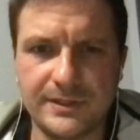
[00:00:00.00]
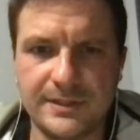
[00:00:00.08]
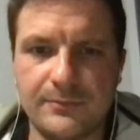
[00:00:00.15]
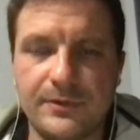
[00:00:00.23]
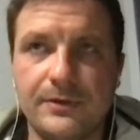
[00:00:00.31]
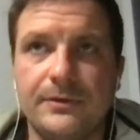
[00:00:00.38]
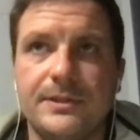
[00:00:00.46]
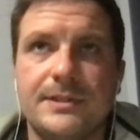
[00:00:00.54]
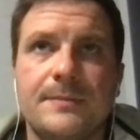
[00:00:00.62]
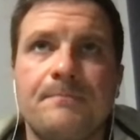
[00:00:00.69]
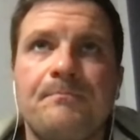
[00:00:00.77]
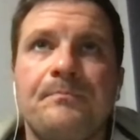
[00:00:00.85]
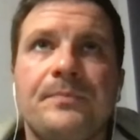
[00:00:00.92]
that we always,
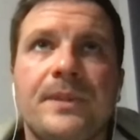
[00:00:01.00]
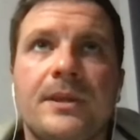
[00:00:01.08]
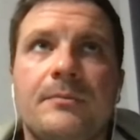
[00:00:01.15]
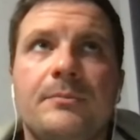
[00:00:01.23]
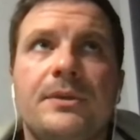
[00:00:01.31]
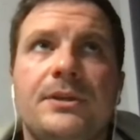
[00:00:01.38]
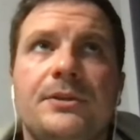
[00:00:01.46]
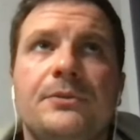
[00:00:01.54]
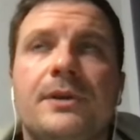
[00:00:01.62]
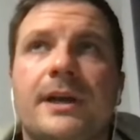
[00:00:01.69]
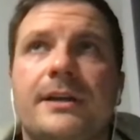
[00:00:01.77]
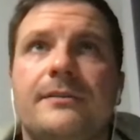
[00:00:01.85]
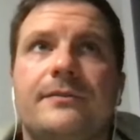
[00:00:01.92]
me and you
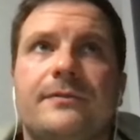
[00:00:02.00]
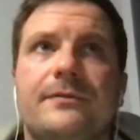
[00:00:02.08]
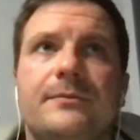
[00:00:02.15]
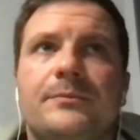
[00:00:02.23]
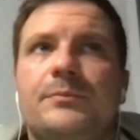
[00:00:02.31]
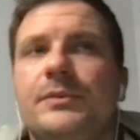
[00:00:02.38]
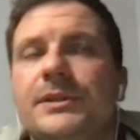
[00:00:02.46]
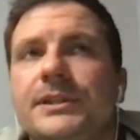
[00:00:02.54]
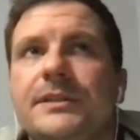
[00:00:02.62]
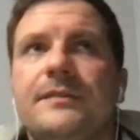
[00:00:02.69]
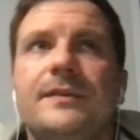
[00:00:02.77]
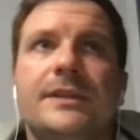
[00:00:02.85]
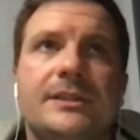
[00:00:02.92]
kind of
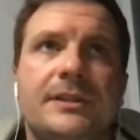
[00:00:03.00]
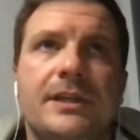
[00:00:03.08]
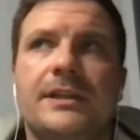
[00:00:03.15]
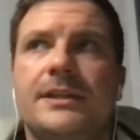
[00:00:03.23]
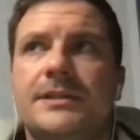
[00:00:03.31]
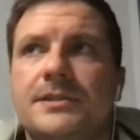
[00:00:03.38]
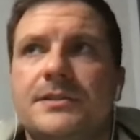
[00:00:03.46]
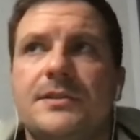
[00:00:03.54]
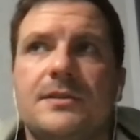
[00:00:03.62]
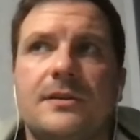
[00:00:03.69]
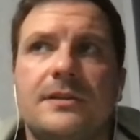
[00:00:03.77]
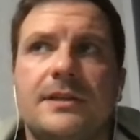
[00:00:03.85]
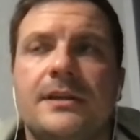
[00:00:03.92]
believe in, and this is just
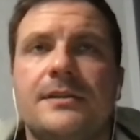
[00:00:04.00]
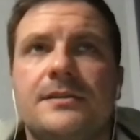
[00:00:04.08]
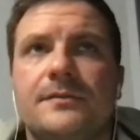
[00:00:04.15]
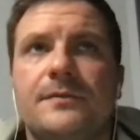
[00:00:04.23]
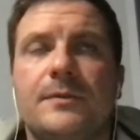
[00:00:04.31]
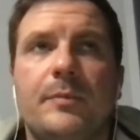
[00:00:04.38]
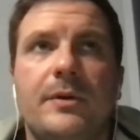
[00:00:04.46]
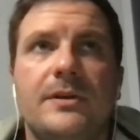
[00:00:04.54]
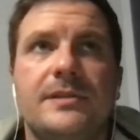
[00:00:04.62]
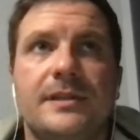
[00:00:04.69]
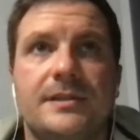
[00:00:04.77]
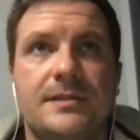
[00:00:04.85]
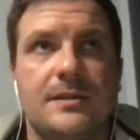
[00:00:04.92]
our tenets of football, is
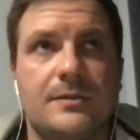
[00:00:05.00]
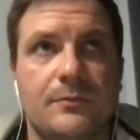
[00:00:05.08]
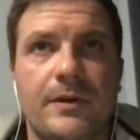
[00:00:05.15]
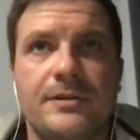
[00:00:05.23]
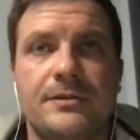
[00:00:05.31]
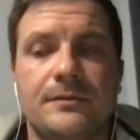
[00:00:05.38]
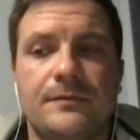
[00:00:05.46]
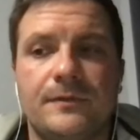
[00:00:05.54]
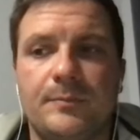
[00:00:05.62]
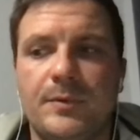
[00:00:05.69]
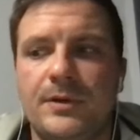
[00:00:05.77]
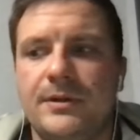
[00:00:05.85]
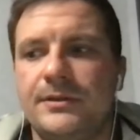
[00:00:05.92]
like situational football.